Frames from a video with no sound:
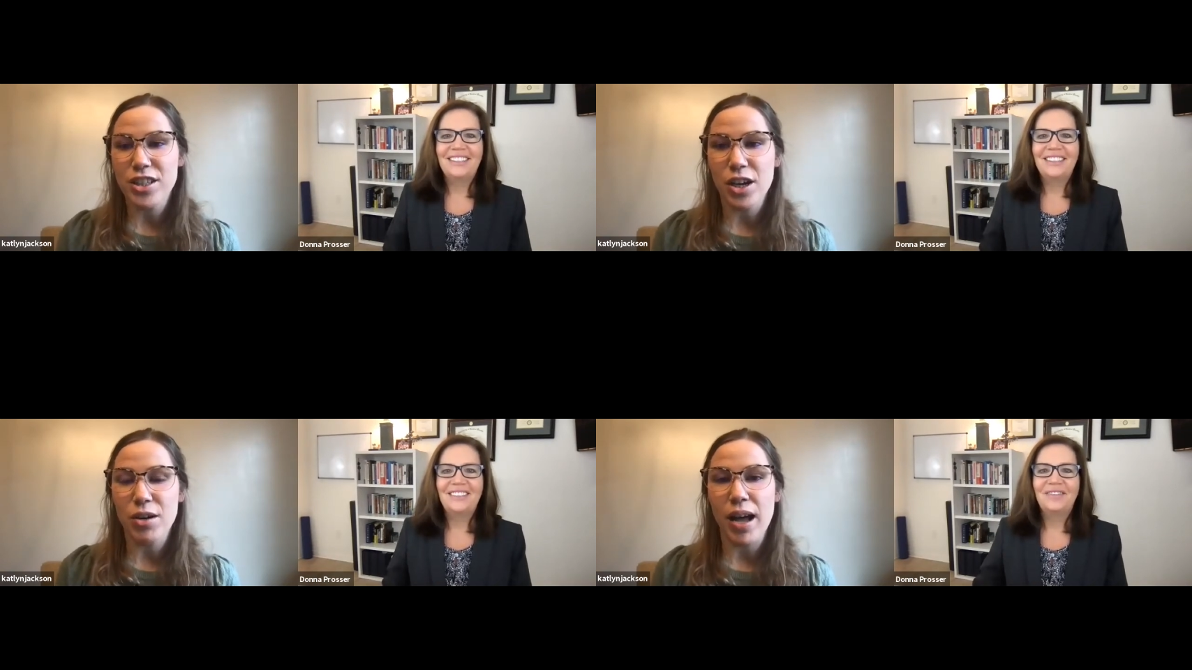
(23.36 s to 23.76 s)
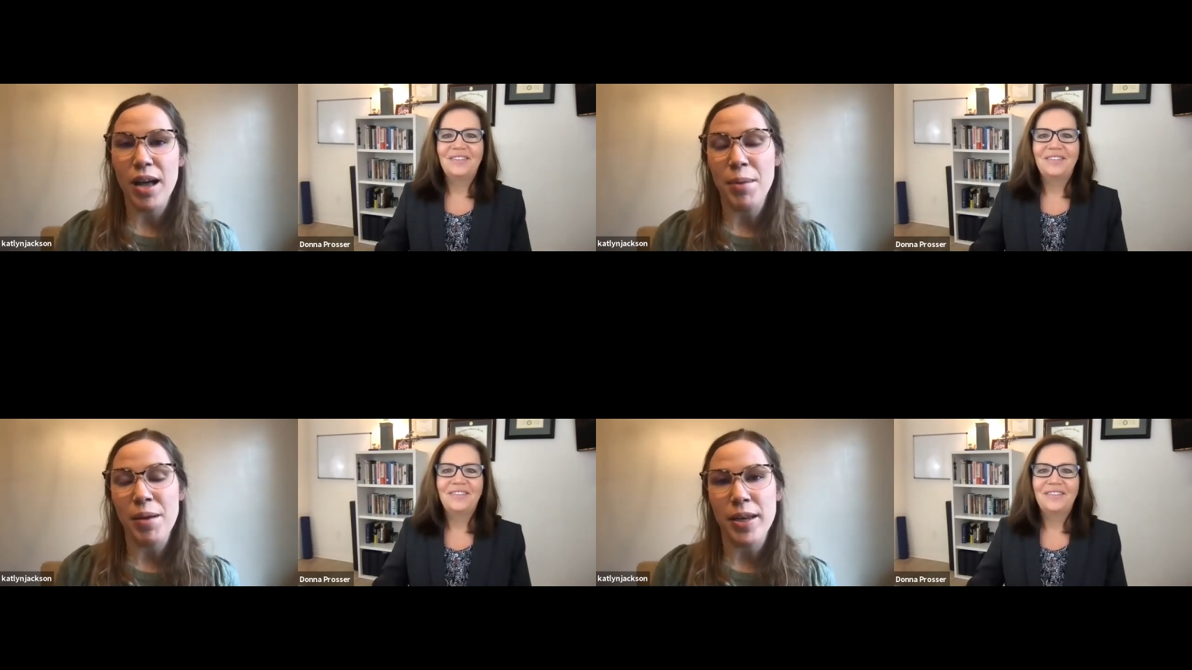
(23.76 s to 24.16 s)
Speaker 1: So
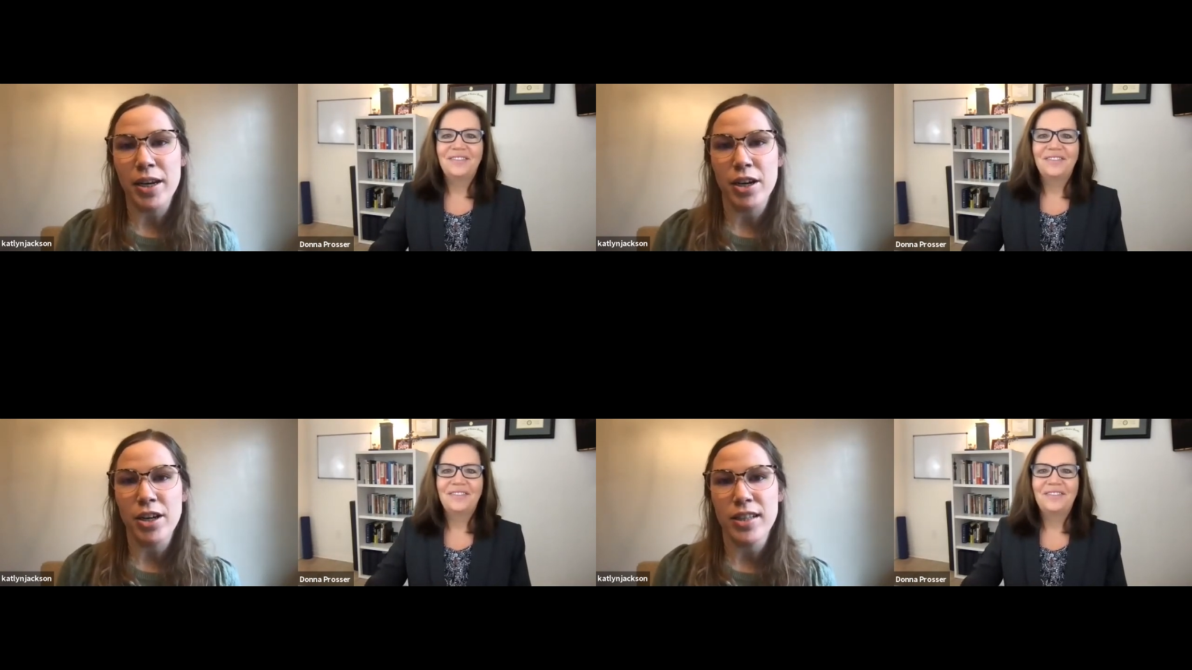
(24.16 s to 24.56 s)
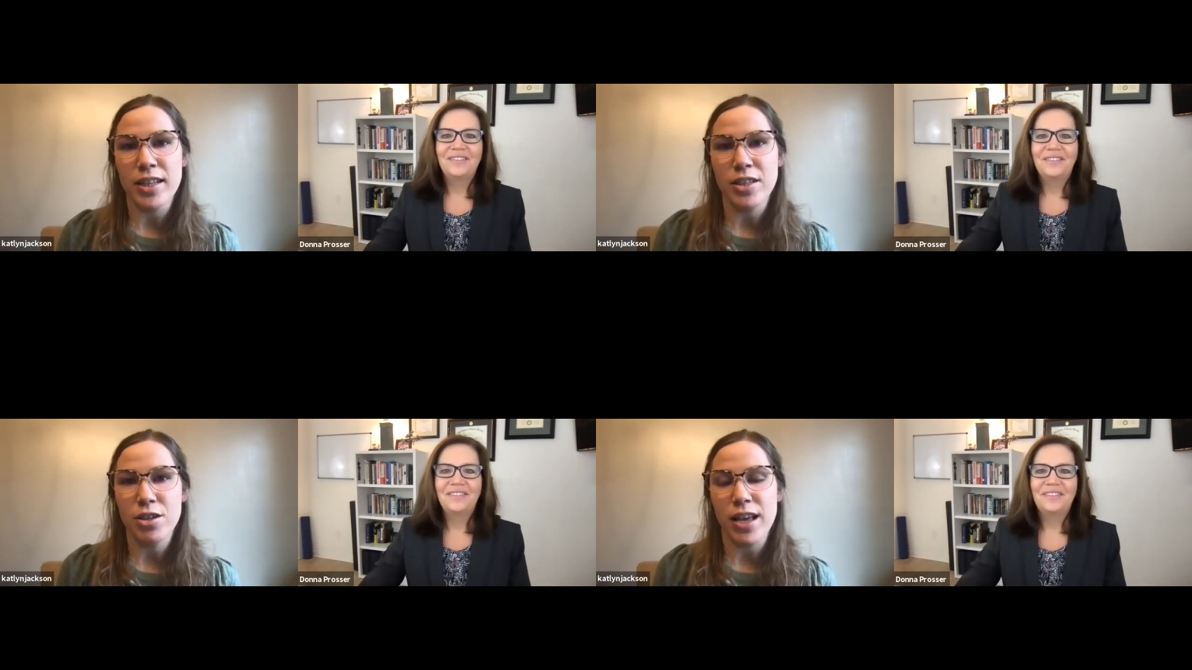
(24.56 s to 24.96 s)
um, I've been a nurse
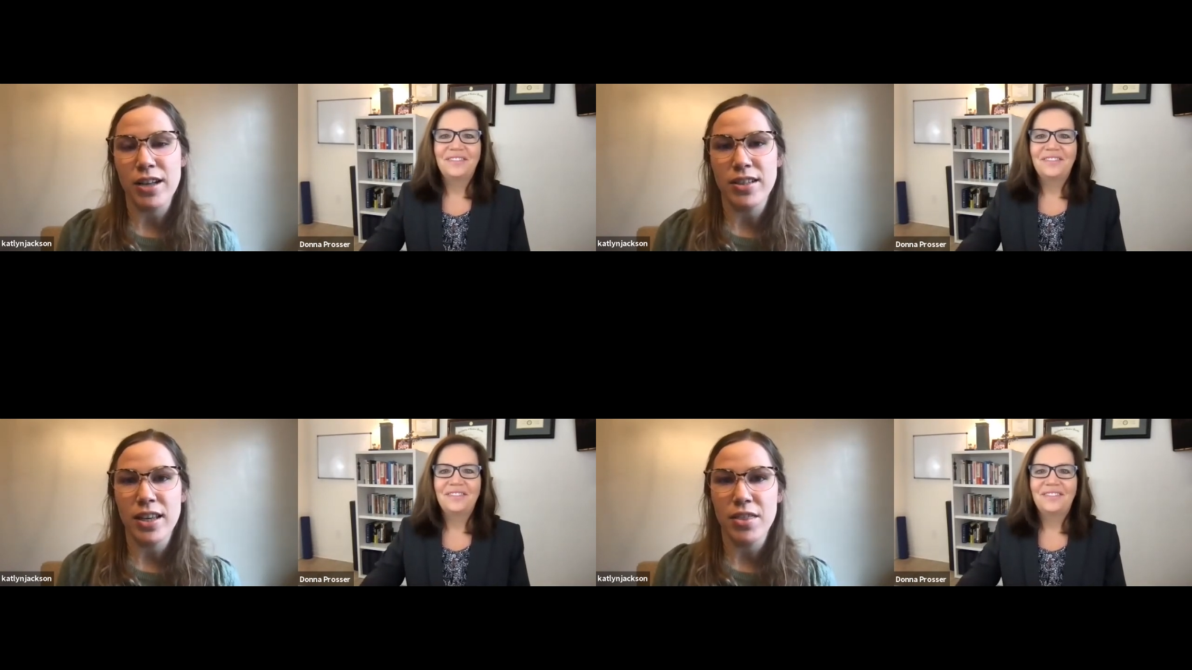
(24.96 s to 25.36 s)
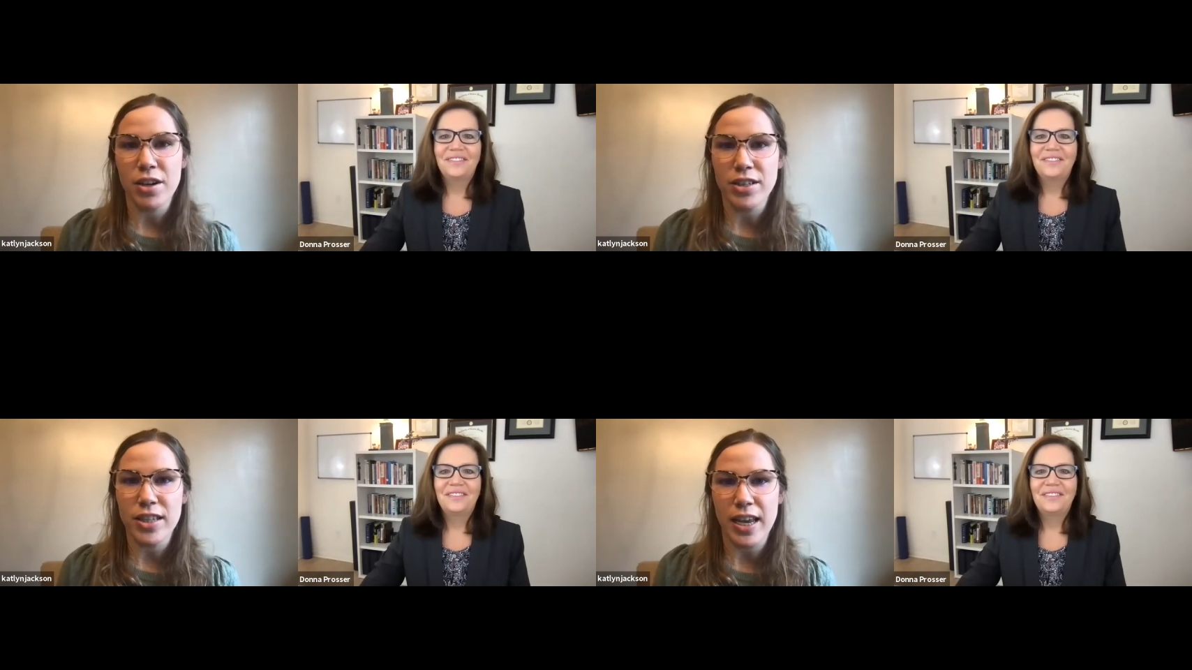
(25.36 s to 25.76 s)
since two thousand
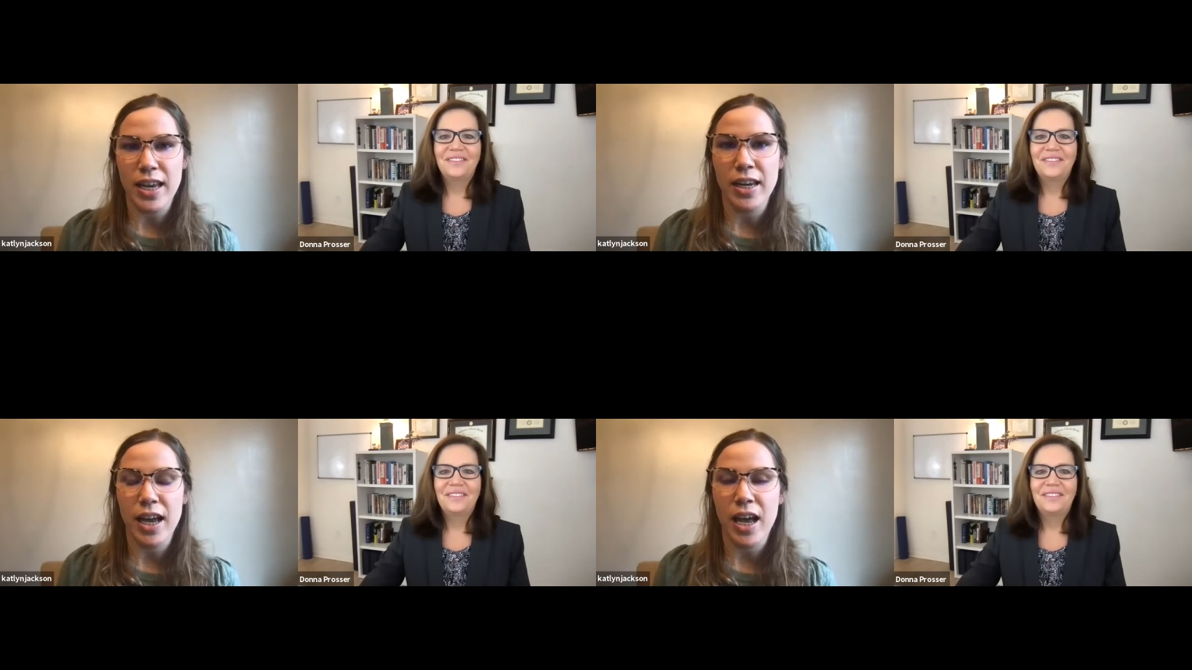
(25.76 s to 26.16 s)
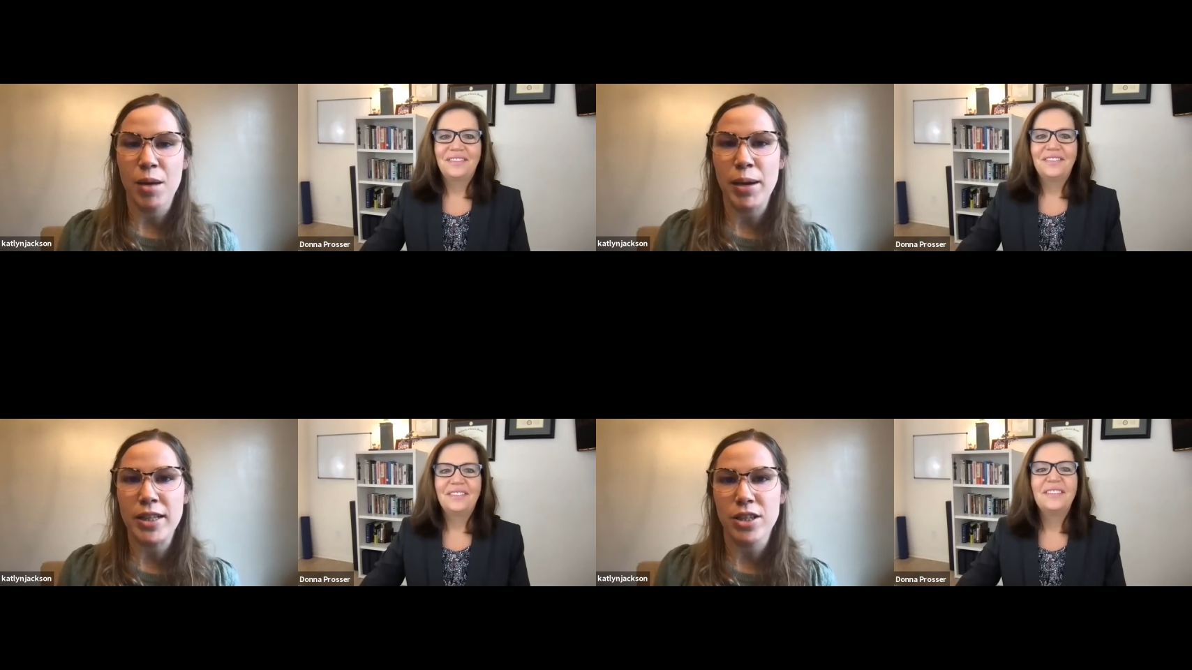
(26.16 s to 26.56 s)
thirteen.
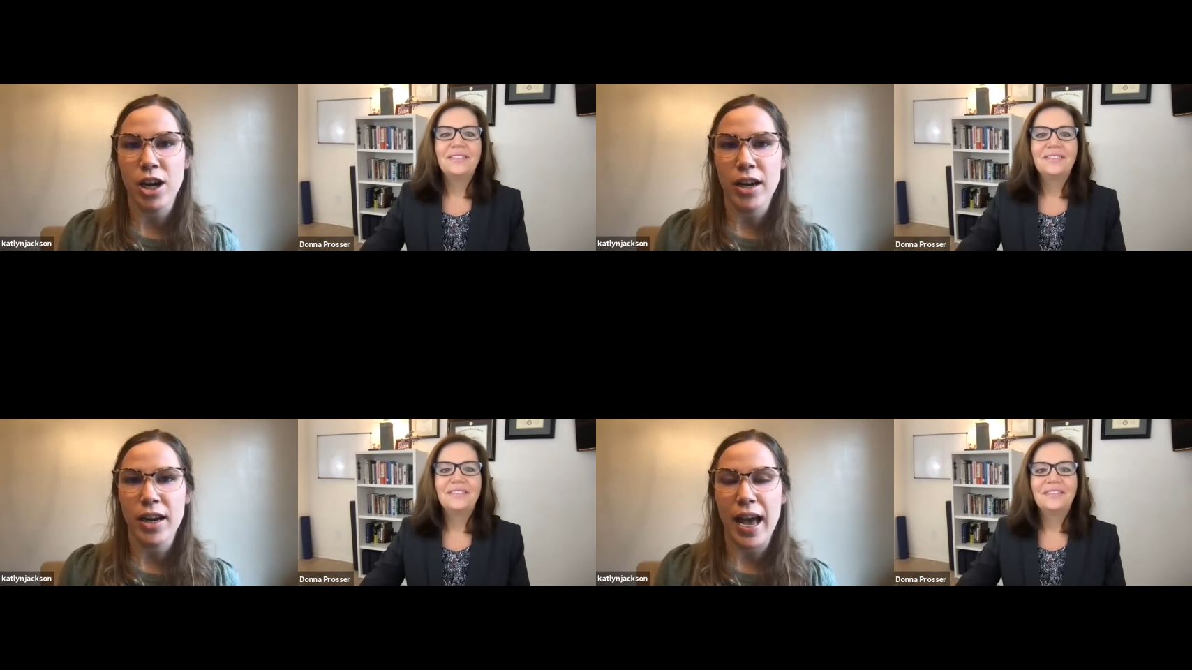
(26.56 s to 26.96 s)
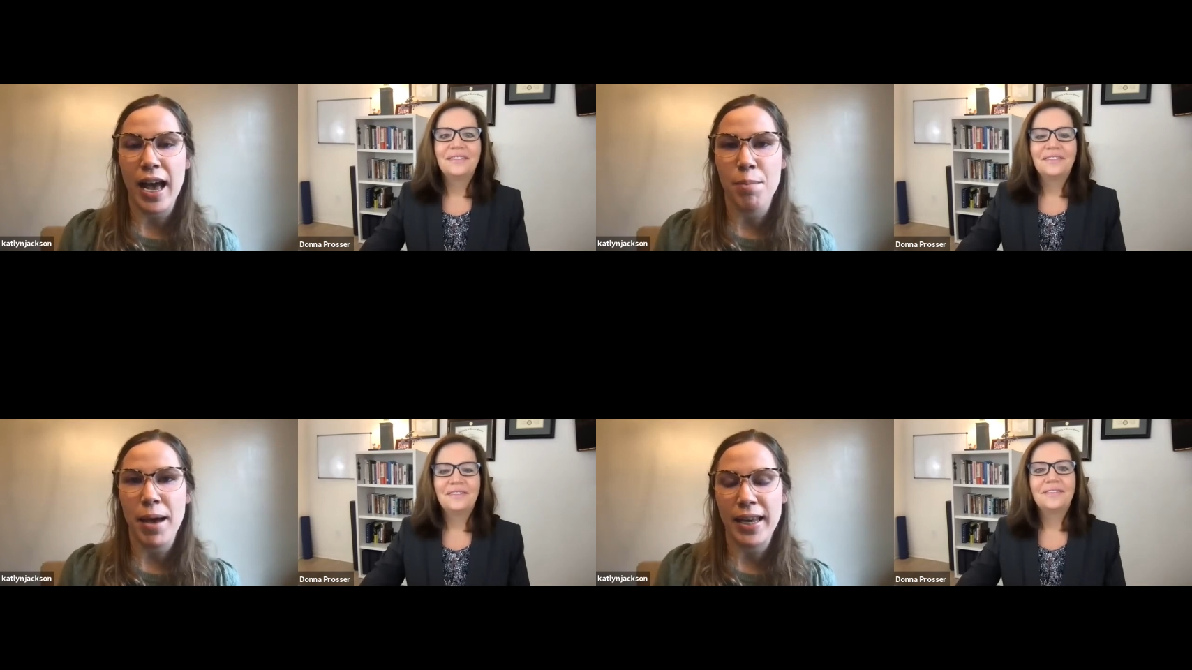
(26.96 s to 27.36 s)
Um, I started
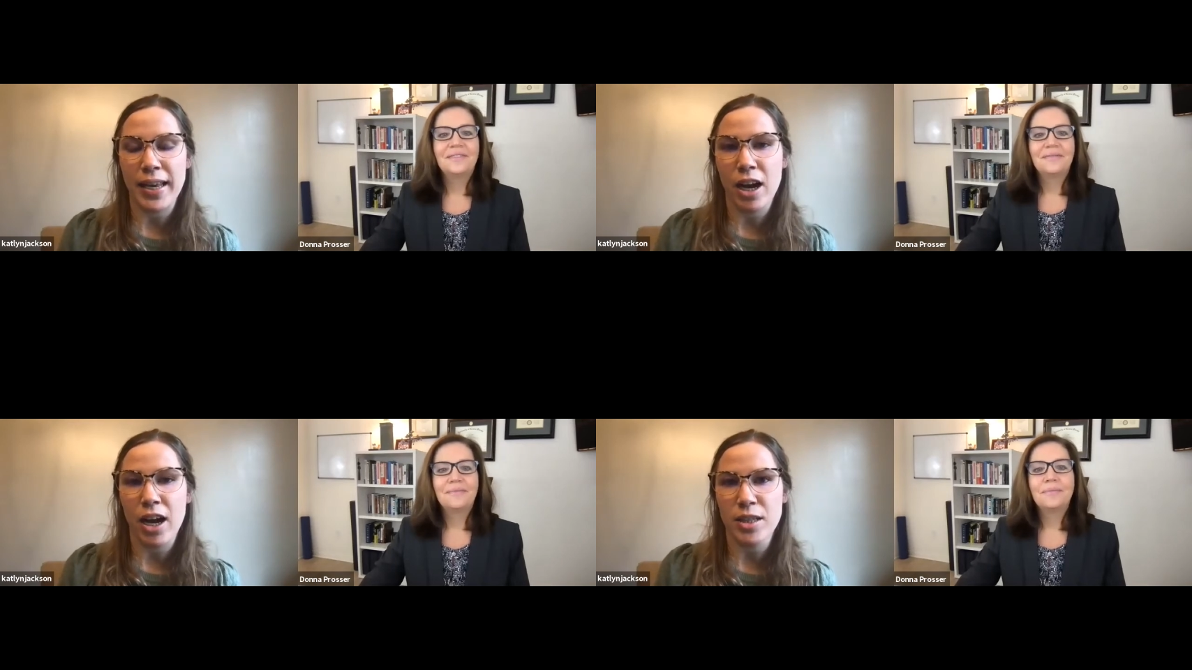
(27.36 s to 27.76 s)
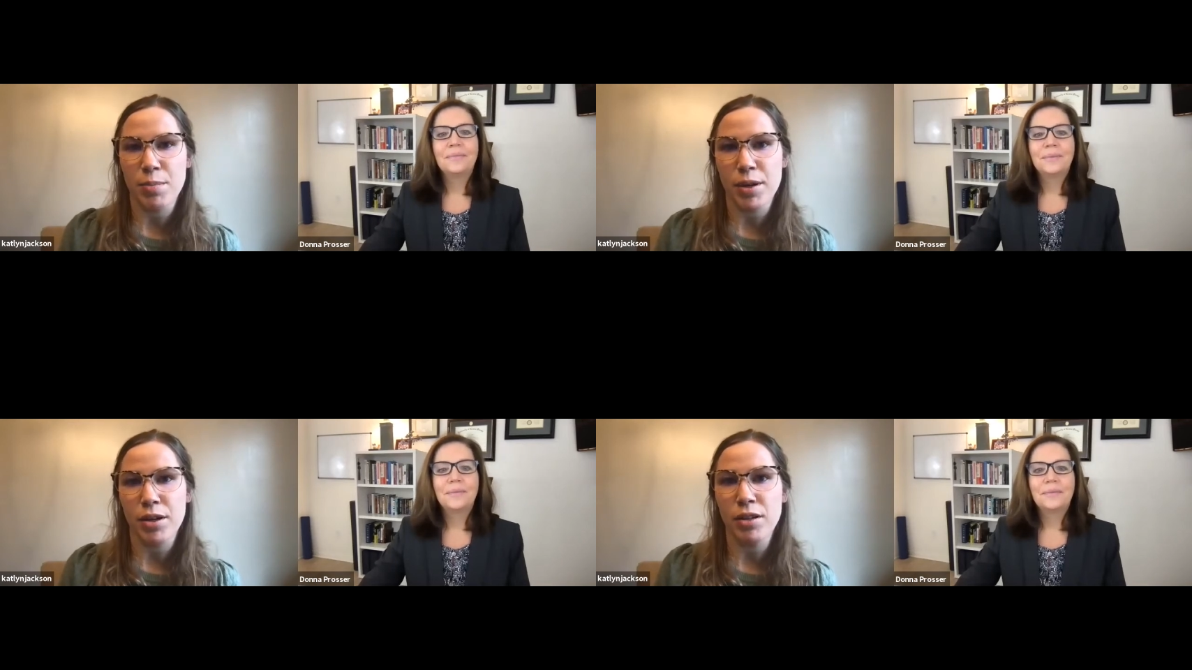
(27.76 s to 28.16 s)
at Madigan
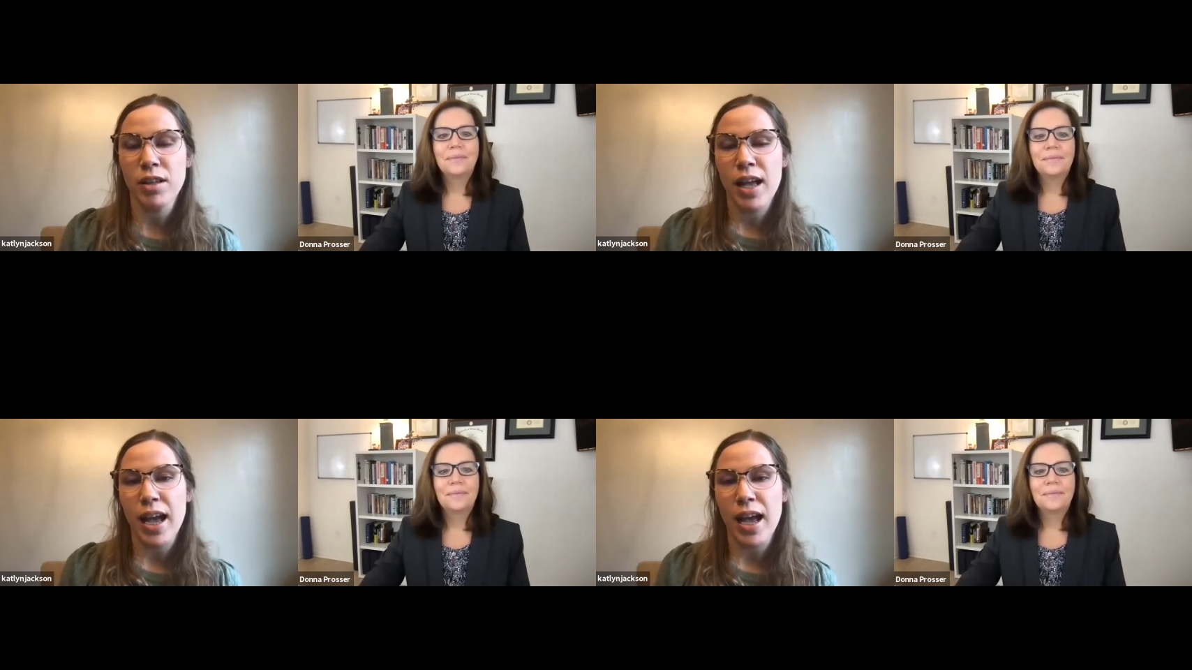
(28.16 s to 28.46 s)
Hospital.